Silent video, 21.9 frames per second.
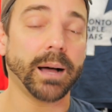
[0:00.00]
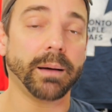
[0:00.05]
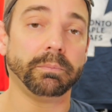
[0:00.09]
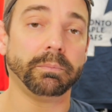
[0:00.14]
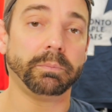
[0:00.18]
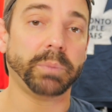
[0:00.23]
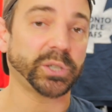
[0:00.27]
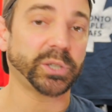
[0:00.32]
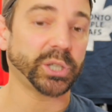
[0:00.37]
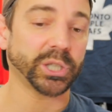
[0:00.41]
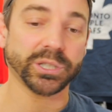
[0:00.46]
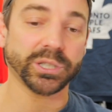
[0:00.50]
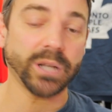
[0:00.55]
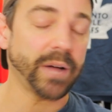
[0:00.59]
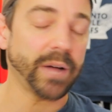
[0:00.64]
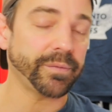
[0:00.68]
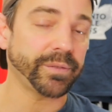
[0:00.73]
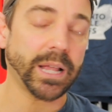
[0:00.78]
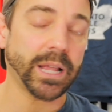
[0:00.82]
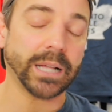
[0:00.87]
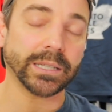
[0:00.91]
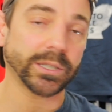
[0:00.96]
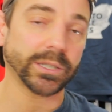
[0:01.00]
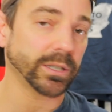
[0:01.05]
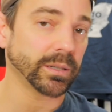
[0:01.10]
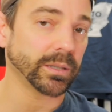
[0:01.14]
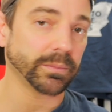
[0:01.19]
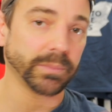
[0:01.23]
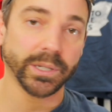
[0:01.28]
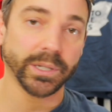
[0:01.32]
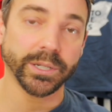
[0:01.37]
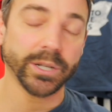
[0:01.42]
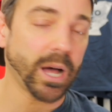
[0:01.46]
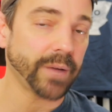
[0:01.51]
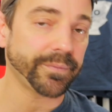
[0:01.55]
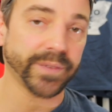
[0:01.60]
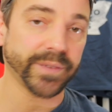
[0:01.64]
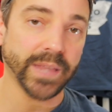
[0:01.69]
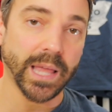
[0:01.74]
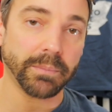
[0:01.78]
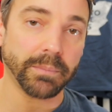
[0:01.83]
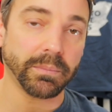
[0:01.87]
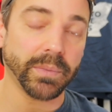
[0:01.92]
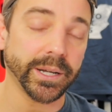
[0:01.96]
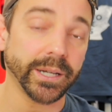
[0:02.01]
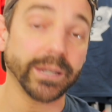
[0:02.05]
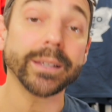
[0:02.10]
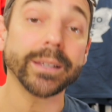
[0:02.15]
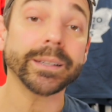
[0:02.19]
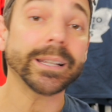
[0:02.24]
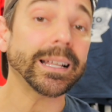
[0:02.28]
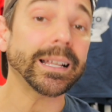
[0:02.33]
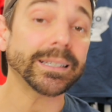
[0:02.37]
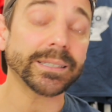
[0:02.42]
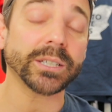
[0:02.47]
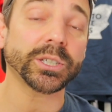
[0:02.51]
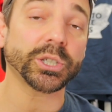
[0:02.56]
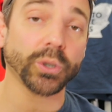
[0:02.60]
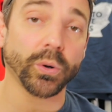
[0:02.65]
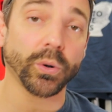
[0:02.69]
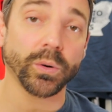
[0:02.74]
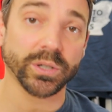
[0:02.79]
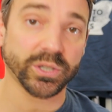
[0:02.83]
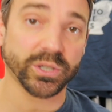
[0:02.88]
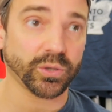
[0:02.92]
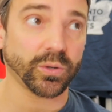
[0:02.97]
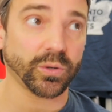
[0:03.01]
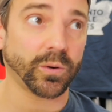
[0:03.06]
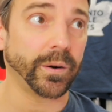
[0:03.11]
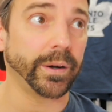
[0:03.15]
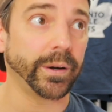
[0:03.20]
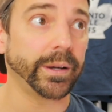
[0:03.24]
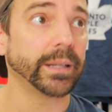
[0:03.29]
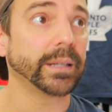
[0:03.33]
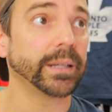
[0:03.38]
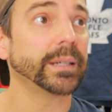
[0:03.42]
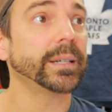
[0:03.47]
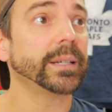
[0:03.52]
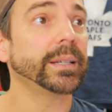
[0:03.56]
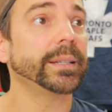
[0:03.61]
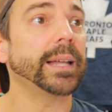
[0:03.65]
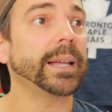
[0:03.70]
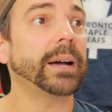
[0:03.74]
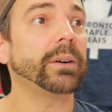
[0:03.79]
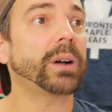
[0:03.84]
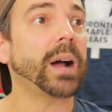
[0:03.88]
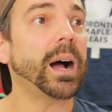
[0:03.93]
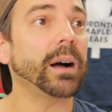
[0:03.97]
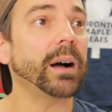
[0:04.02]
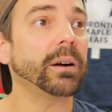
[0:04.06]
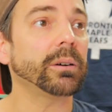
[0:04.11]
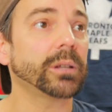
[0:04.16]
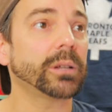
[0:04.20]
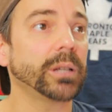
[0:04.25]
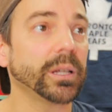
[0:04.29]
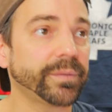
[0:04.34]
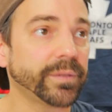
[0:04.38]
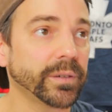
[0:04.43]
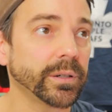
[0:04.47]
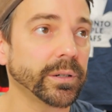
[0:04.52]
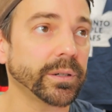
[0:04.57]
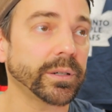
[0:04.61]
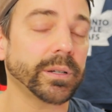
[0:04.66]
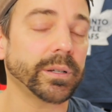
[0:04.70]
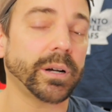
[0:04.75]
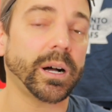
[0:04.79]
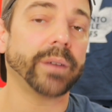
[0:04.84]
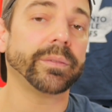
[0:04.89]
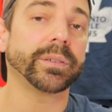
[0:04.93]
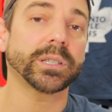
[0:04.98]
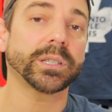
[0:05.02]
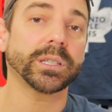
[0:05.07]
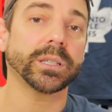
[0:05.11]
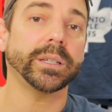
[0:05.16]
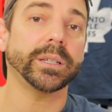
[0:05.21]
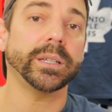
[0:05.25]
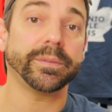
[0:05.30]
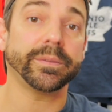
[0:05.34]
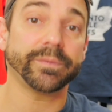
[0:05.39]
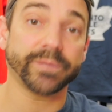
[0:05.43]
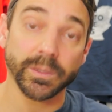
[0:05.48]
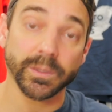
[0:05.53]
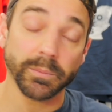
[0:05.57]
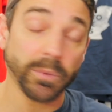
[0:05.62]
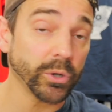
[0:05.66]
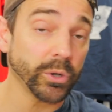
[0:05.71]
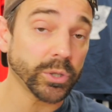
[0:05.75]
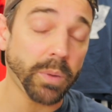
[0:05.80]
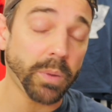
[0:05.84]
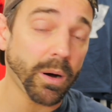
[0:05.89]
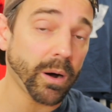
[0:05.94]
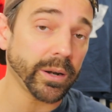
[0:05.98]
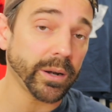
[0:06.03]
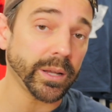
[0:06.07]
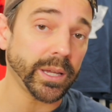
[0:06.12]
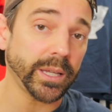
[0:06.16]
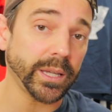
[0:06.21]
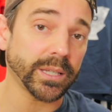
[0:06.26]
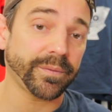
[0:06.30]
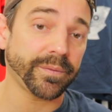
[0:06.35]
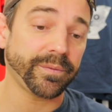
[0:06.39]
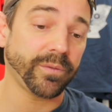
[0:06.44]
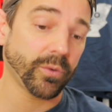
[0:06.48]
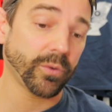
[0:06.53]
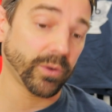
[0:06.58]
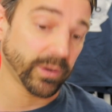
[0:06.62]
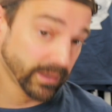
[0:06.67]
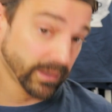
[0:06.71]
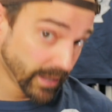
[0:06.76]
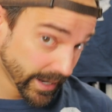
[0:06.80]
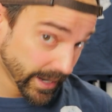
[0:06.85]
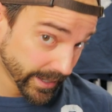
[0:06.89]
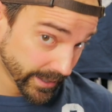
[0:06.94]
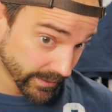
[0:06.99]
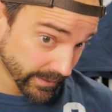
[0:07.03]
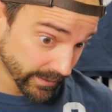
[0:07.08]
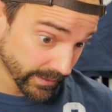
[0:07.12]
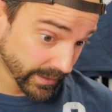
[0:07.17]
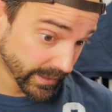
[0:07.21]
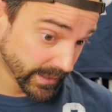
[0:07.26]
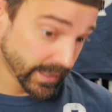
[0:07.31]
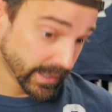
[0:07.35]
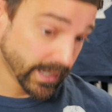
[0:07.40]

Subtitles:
But just not for that term, not for that money. That's the short story. Now, Kyle Clifford, obviously, for the most part, he's a fourth liner.